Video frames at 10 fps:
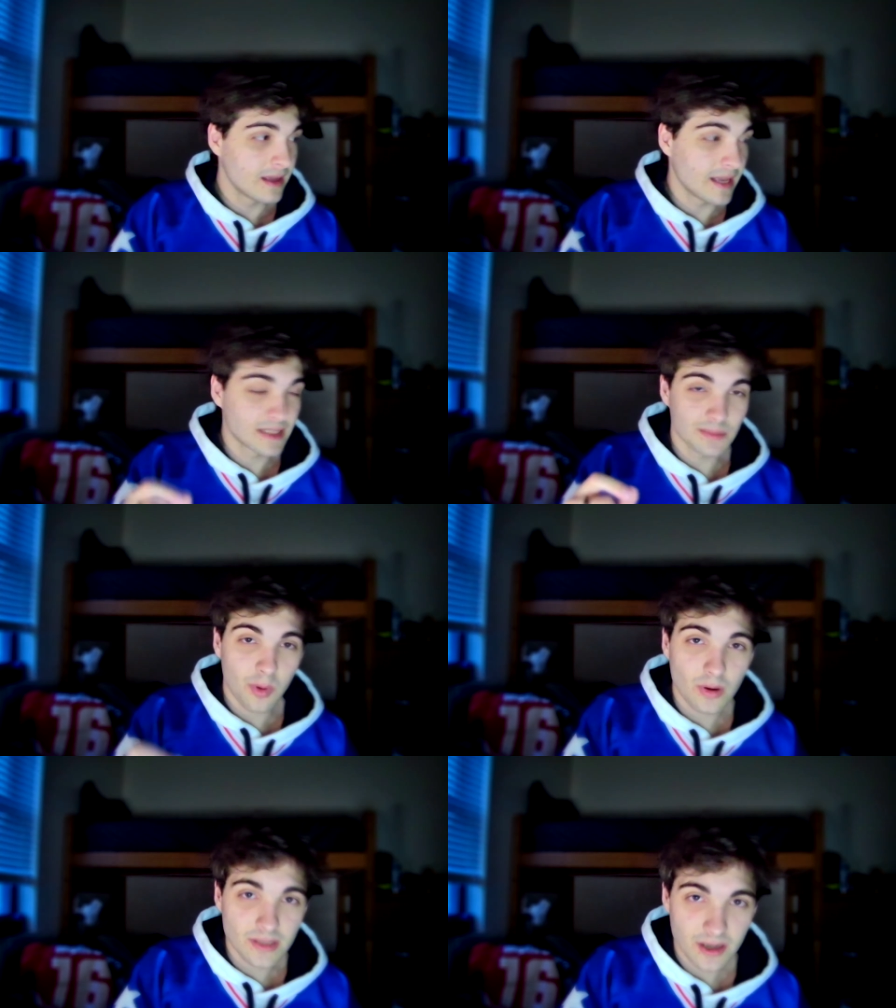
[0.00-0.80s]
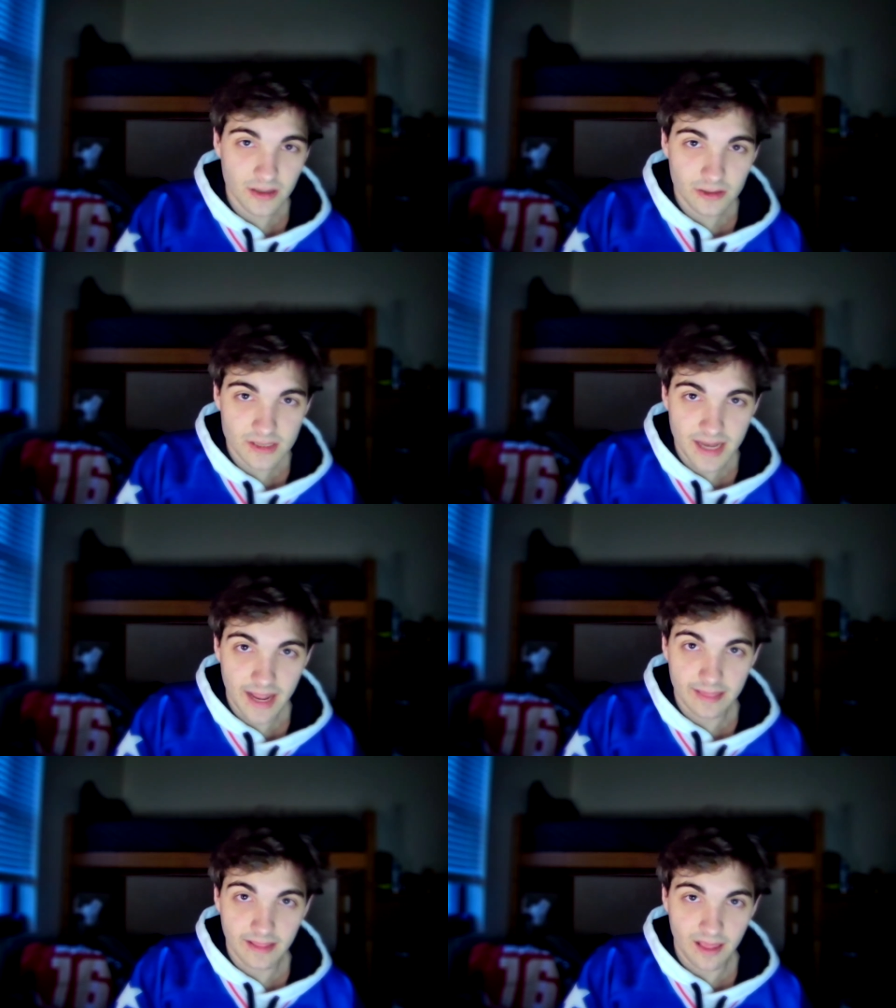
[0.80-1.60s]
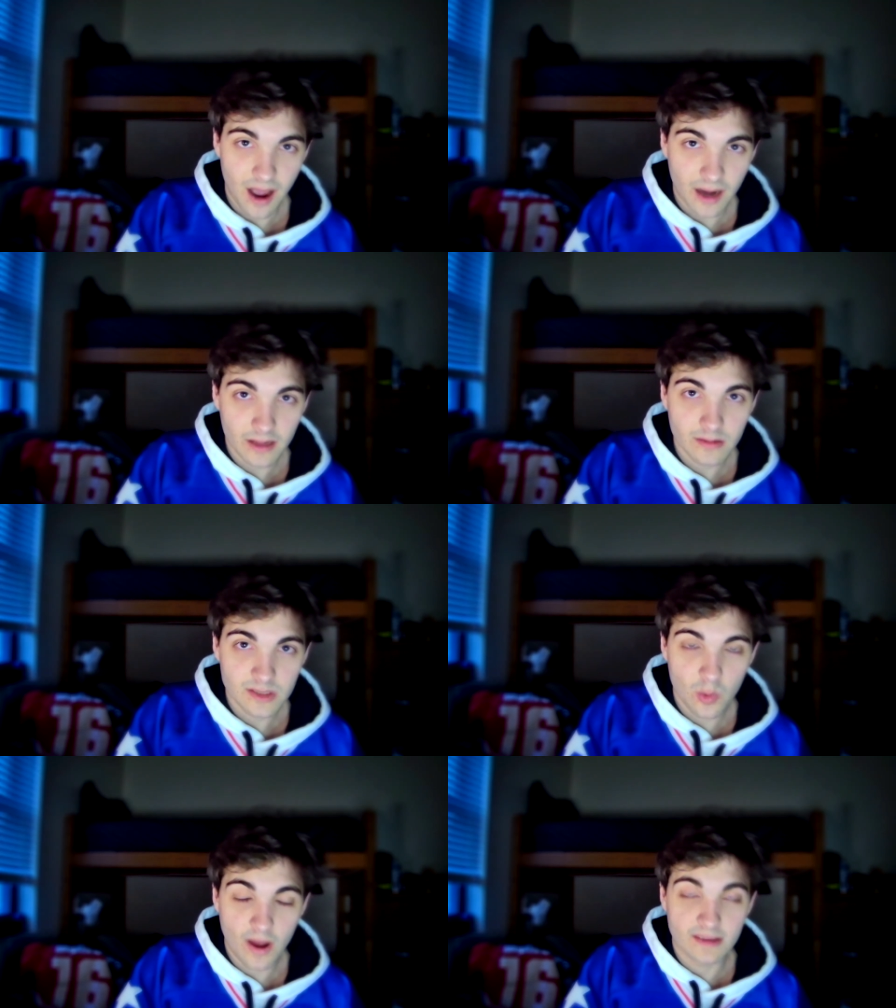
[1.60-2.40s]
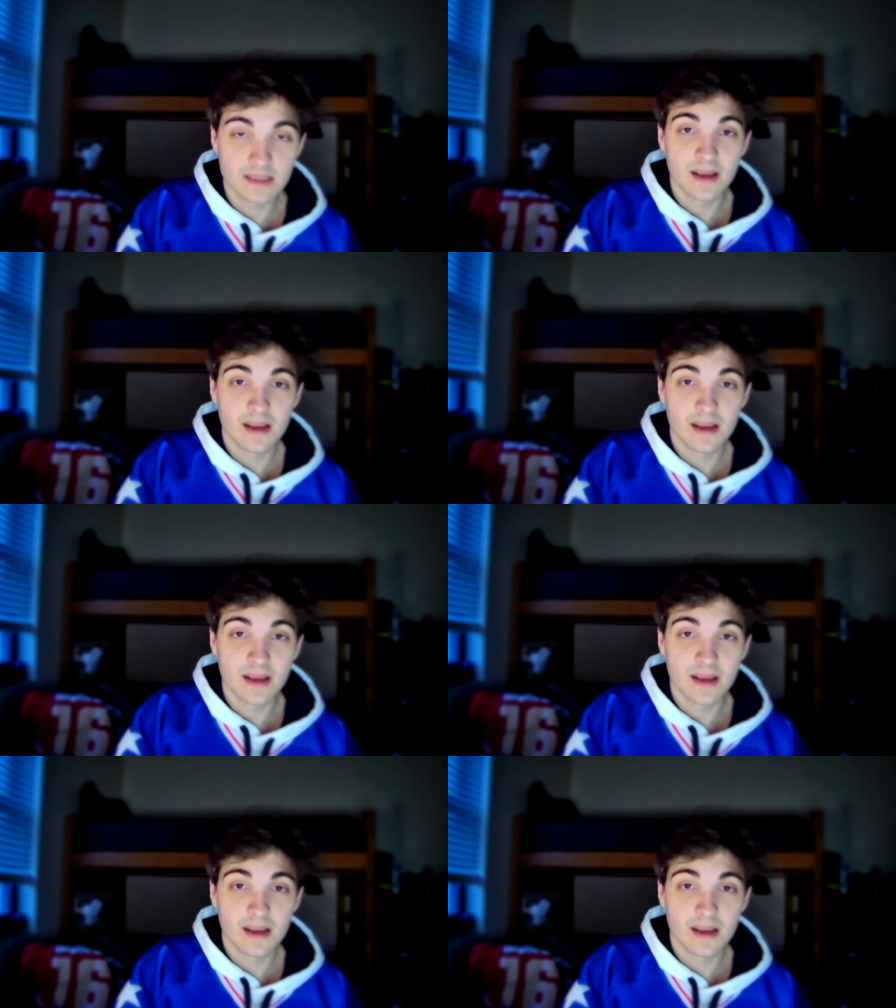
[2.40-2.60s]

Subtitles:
It's important to understand that the Oculus Quest